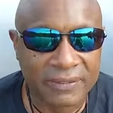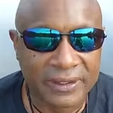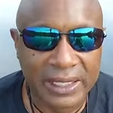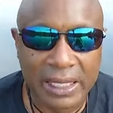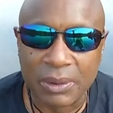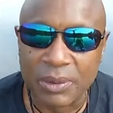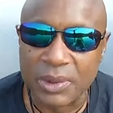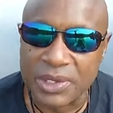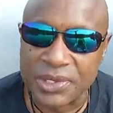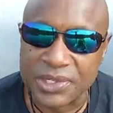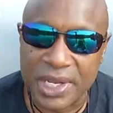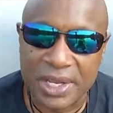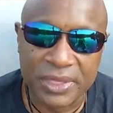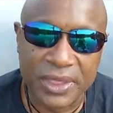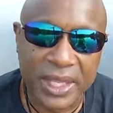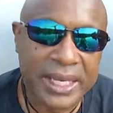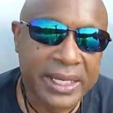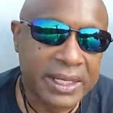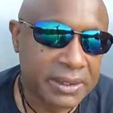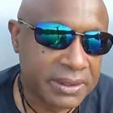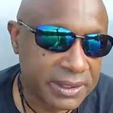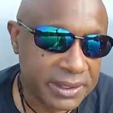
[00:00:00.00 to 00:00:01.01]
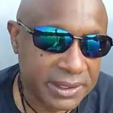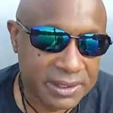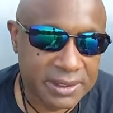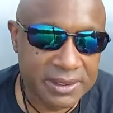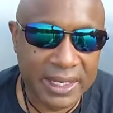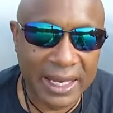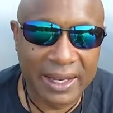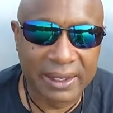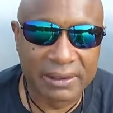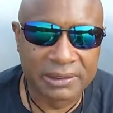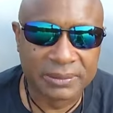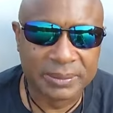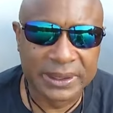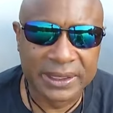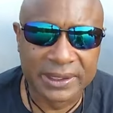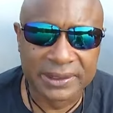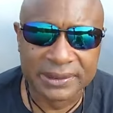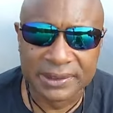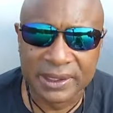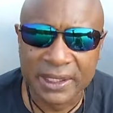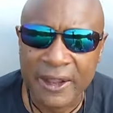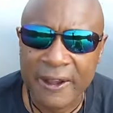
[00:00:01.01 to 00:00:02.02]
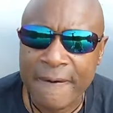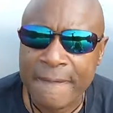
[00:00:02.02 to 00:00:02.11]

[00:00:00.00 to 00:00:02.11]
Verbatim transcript: and I want to say thank you to you guys because